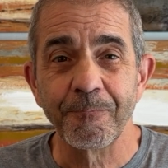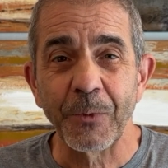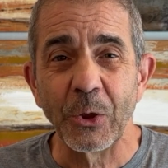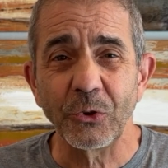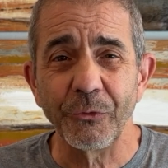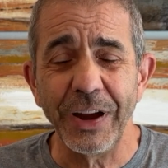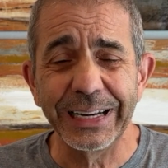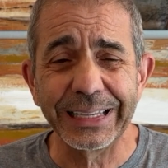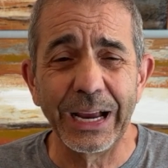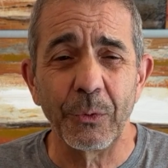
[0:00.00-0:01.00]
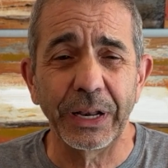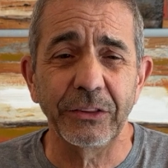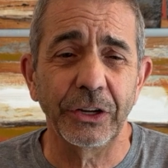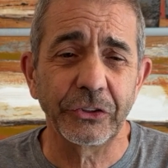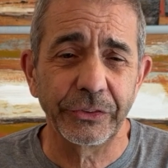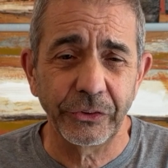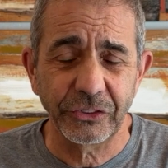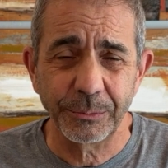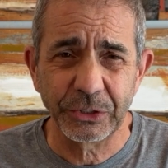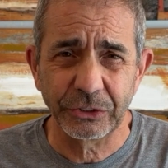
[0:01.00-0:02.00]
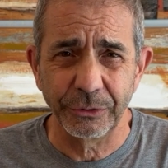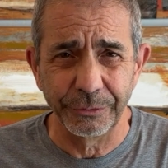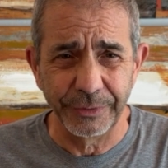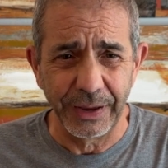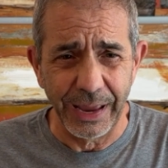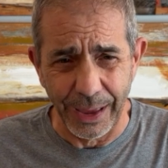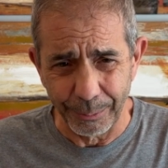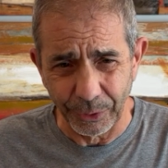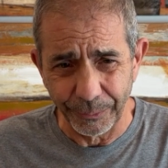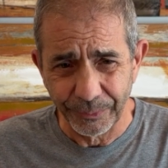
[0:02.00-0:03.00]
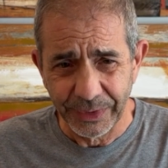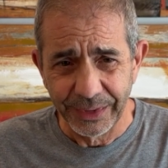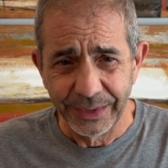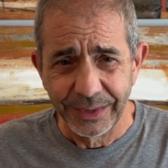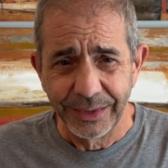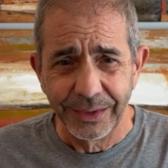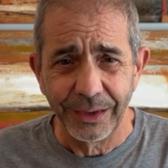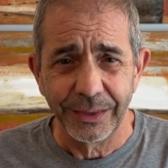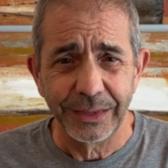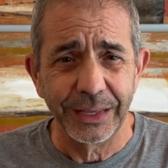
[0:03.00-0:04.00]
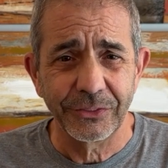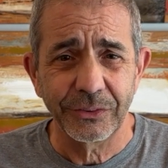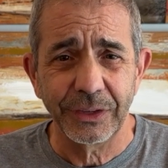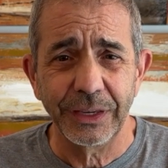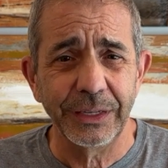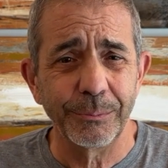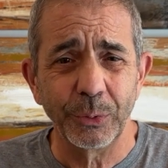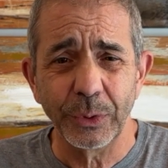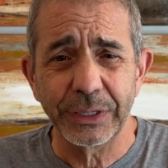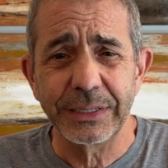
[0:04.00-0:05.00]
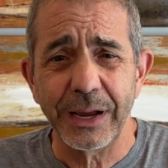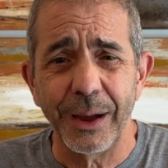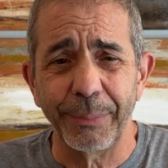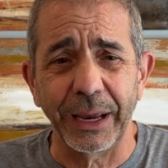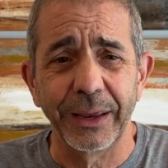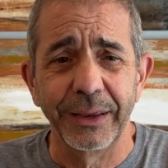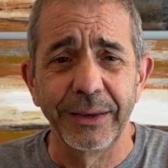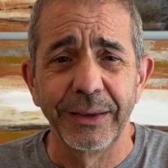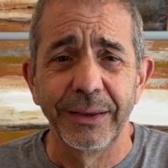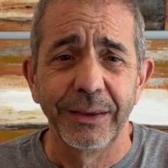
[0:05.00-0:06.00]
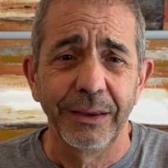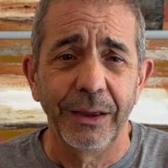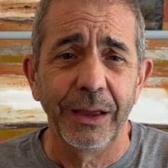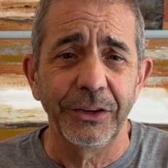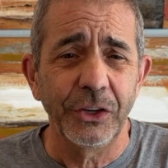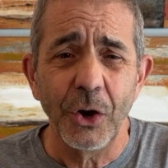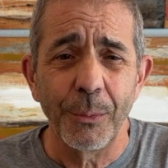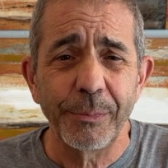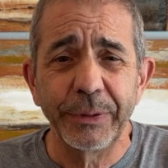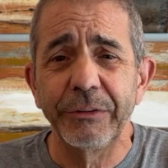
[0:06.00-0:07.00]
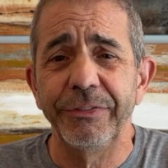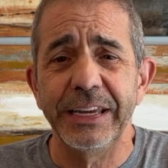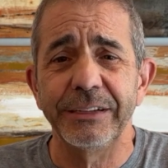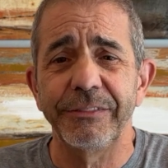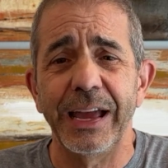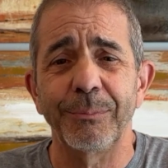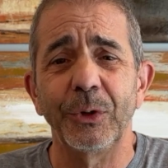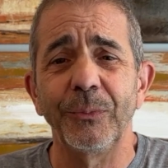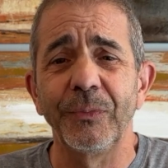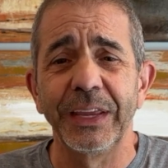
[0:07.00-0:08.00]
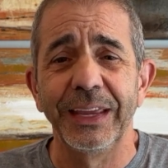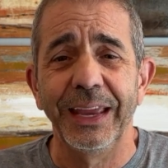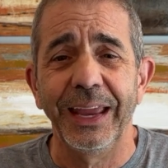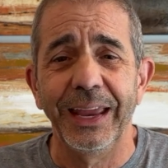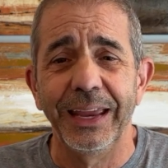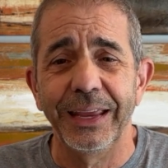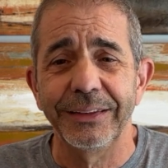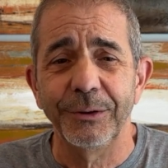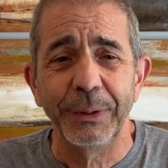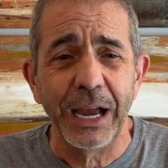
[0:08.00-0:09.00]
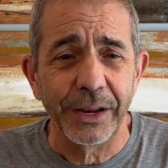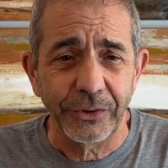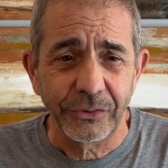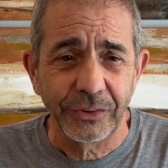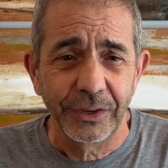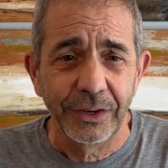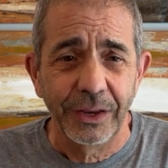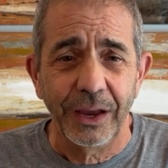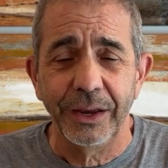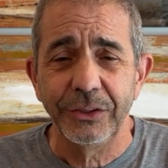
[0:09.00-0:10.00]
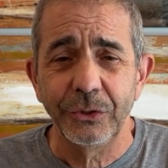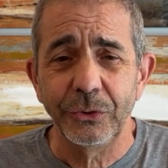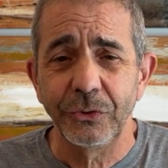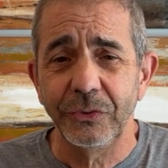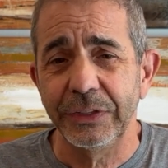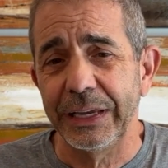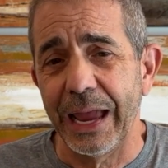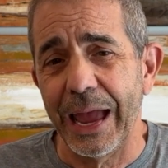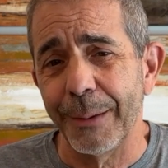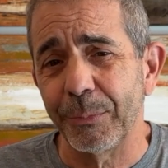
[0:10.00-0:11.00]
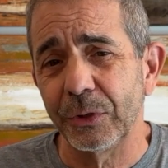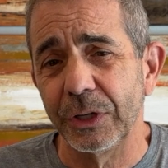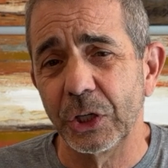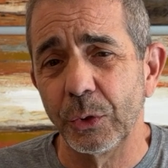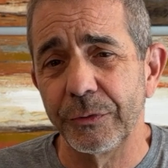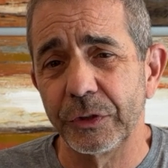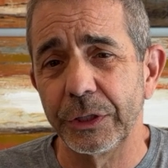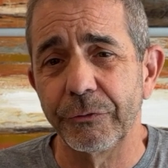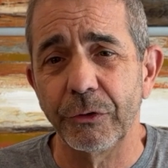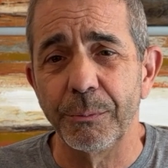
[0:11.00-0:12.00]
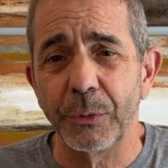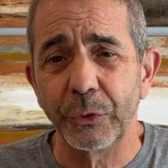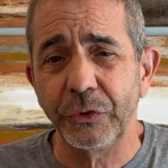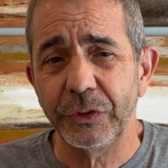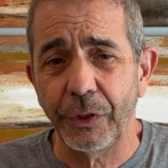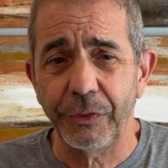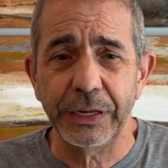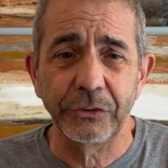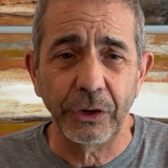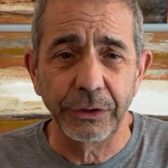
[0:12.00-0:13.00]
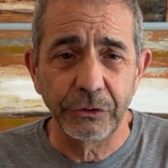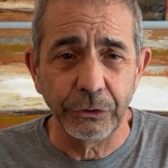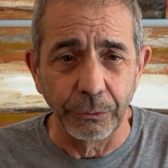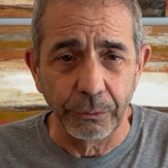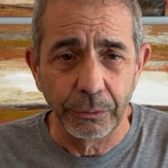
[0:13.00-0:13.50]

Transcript: So finally, I want to touch on the subject of Apple. It's an important topic. You know I'm a big fan of Apple, and to be honest, I use the Apple equivalent for most of the things I do.